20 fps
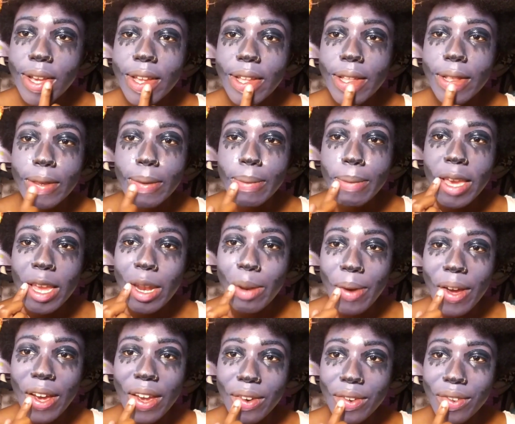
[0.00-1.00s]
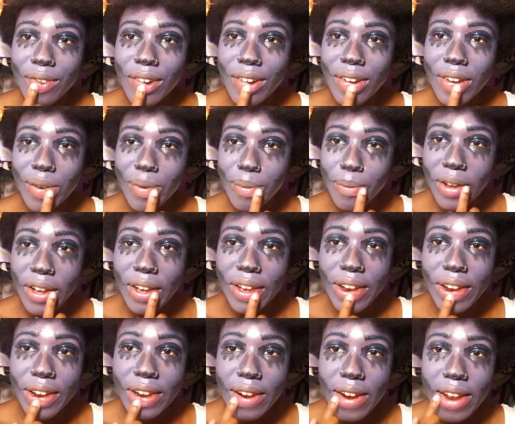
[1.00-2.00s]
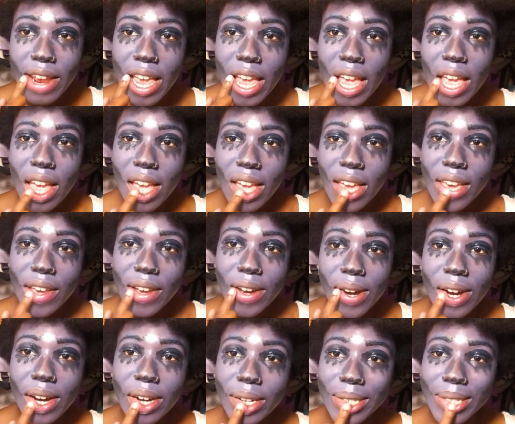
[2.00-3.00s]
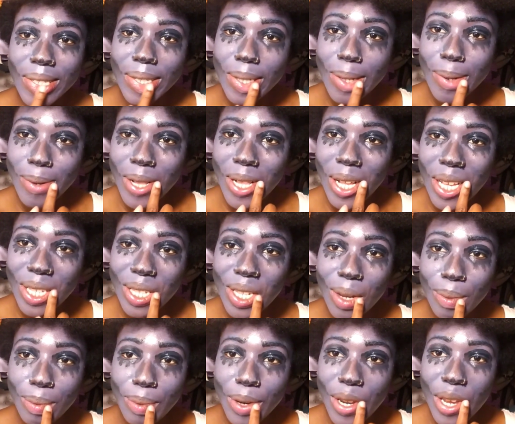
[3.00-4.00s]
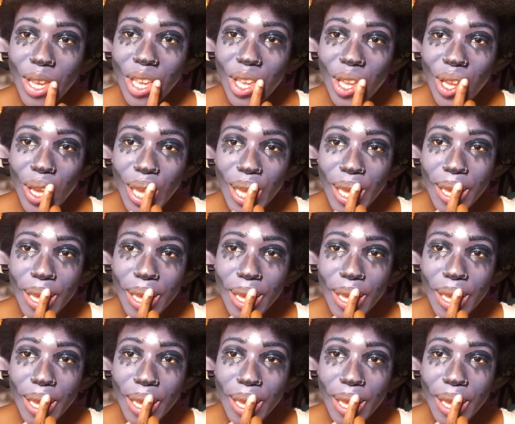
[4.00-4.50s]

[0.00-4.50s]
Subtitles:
It's made by a friend of mine who owns a lip gloss company.